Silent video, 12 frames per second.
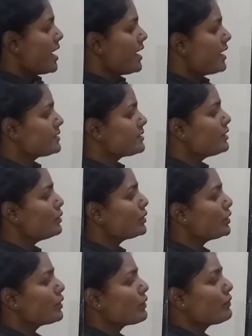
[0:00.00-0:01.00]
SI unit
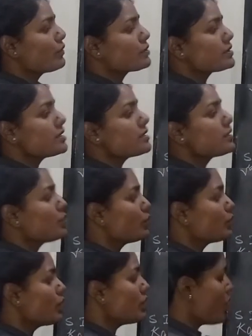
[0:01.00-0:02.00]
of force is
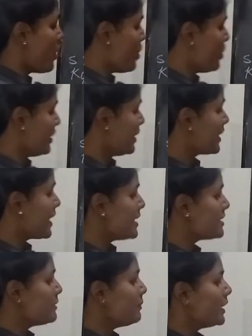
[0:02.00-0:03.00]
Newton or
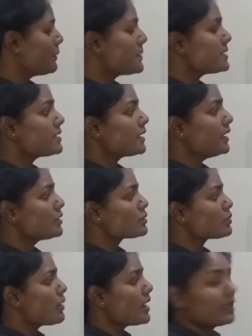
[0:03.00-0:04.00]
kg meter per second
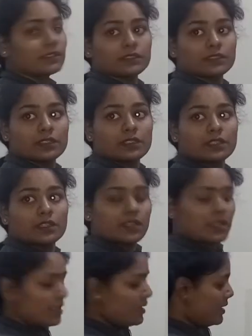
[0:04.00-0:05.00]
square.
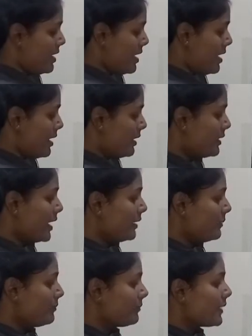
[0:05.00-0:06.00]
Then
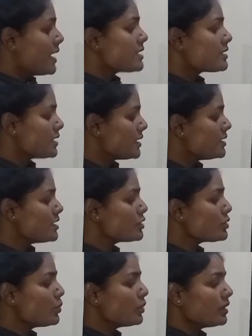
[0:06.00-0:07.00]

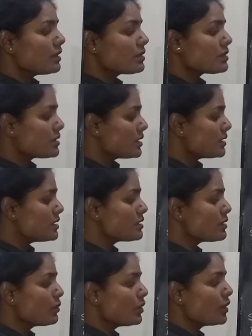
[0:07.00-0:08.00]
CGS
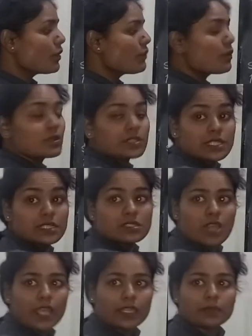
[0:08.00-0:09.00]
unit of force is
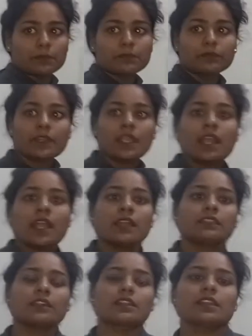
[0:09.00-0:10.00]
dyne.
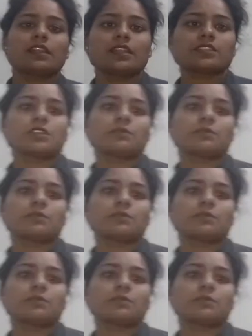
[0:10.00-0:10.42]
The relation